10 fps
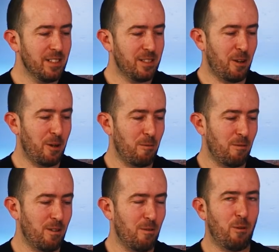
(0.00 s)
So
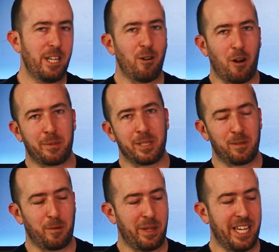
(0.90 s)
what are your
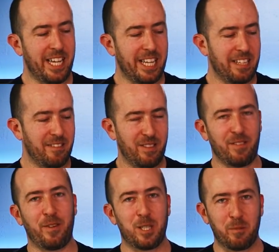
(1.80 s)
options from here?
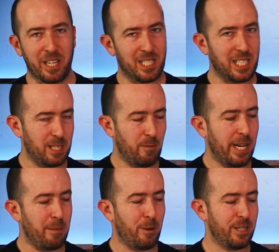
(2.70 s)
The first one is to
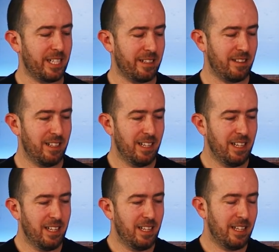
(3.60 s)
3D print it.
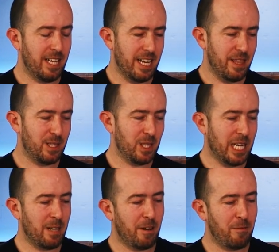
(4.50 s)
The
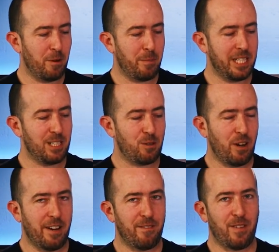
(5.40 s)
second one would be to
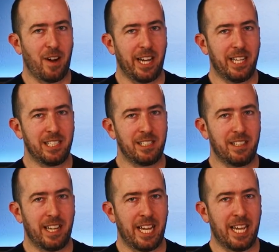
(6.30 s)
try and find
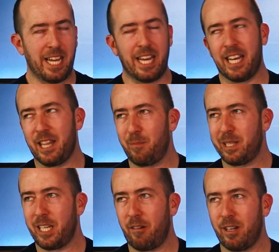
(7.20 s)
another
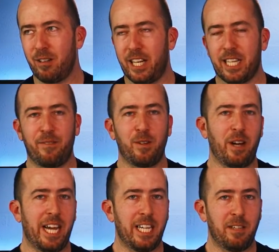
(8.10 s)
material. Like if you're
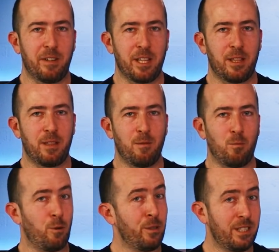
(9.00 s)
handy with
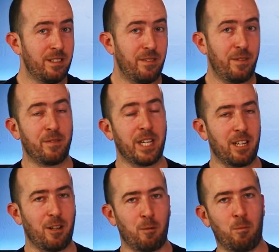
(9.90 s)
wood, if you've done
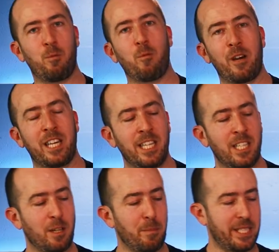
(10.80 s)
a lot of woodworking,
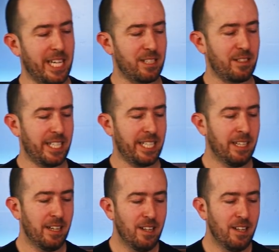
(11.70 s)
you could potentially